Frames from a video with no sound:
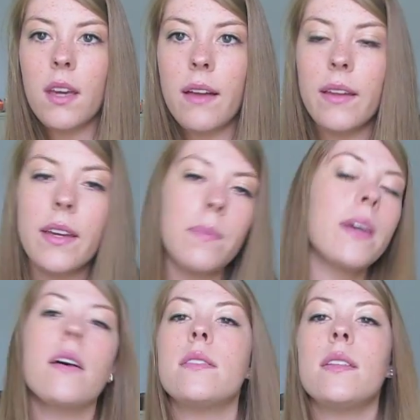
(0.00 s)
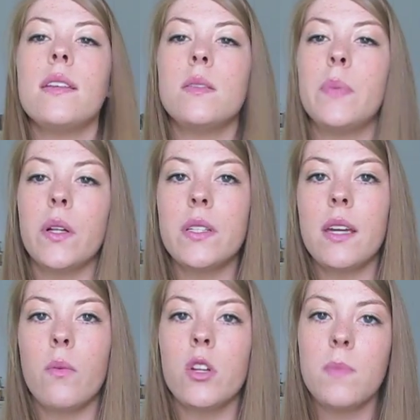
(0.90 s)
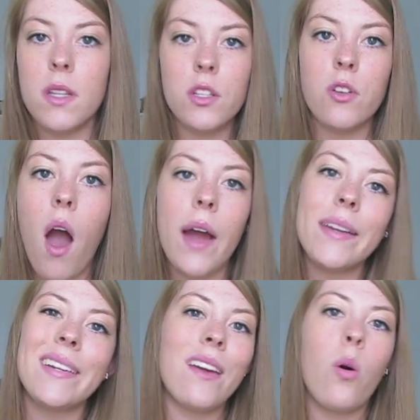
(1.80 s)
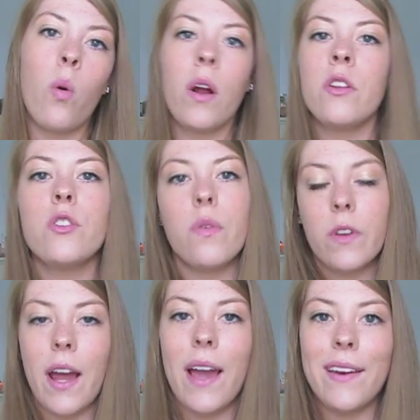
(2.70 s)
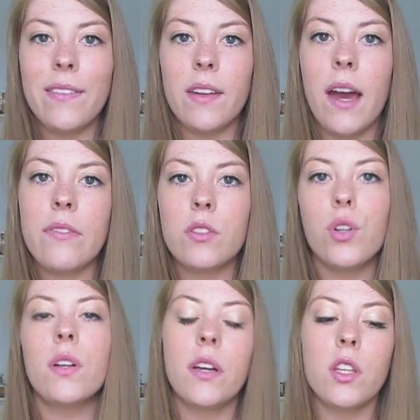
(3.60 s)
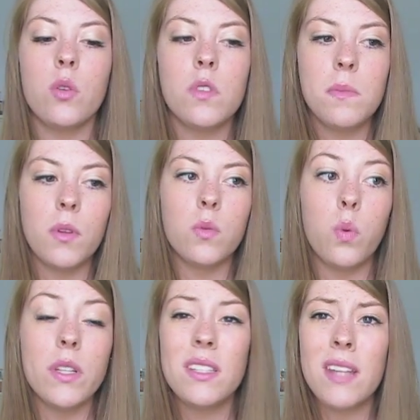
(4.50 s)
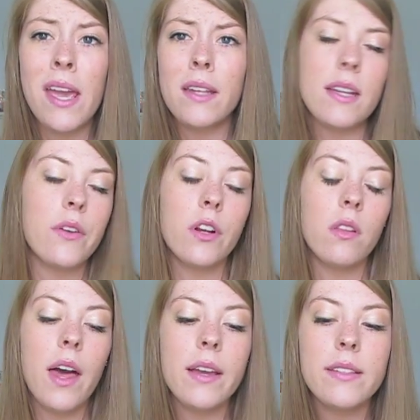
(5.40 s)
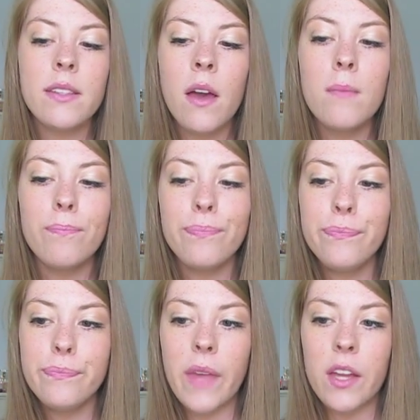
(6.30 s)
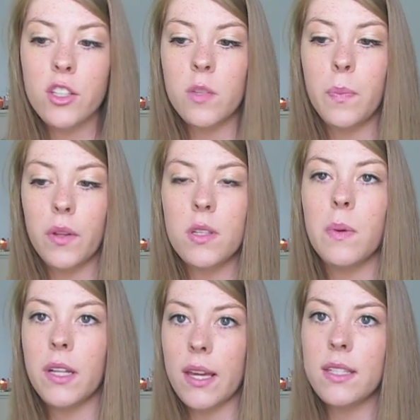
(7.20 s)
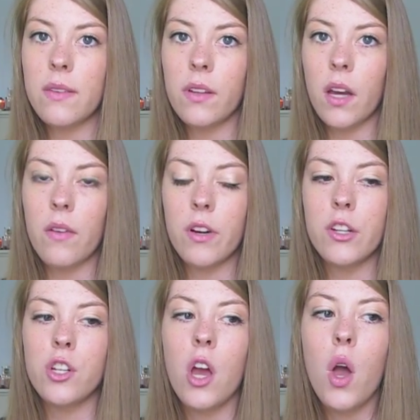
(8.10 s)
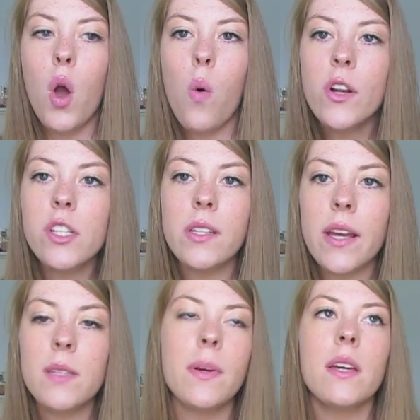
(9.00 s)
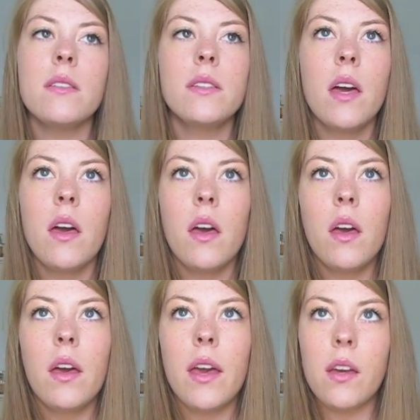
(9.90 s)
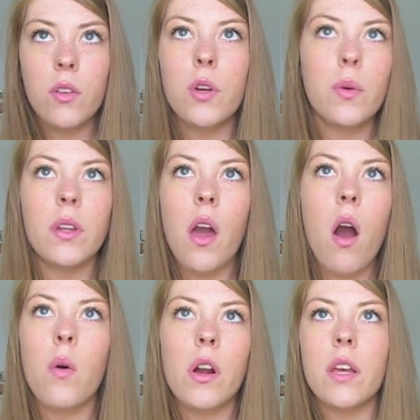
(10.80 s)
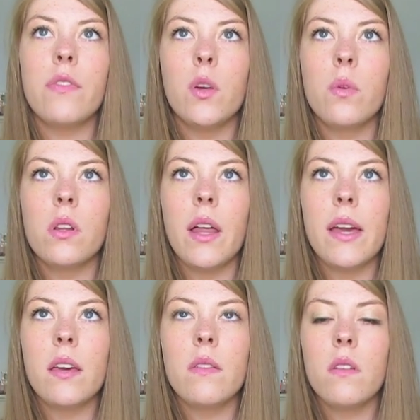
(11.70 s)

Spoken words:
like it because it is building, which means you're not gonna get orange overnight and then have to look like you spilled wood stain down your legs. It just builds up a nice even coverage, which is nice because it looked really awkward if you were like